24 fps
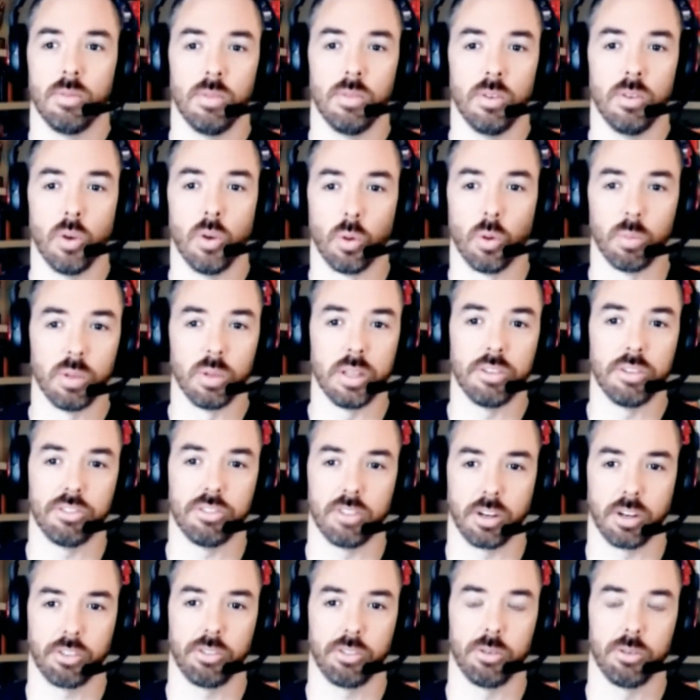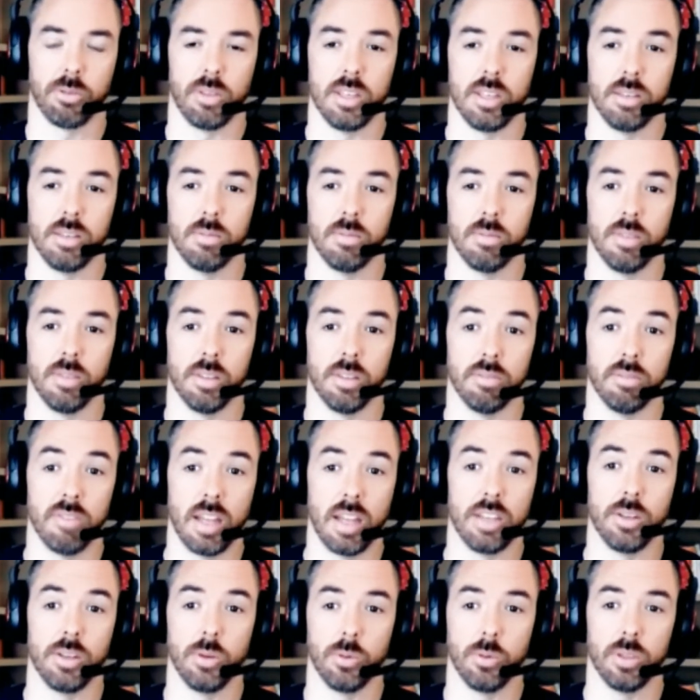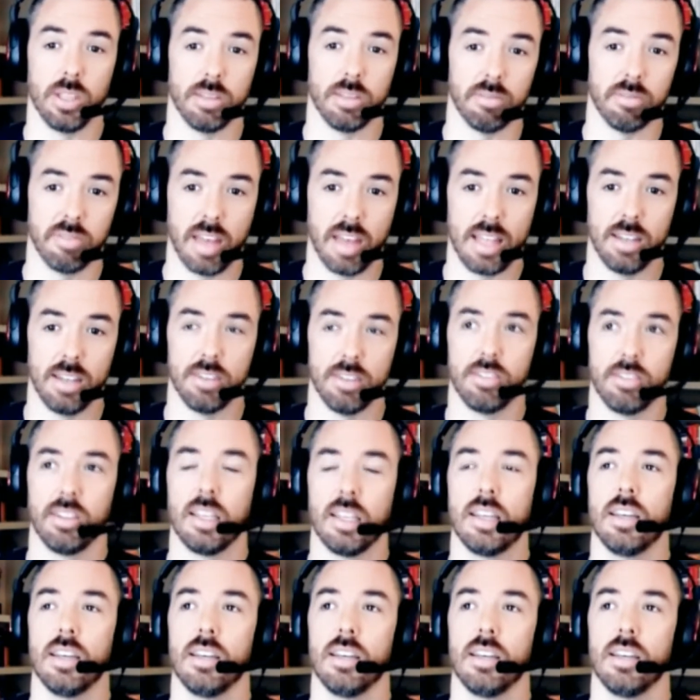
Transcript: normally structure the venue and the event.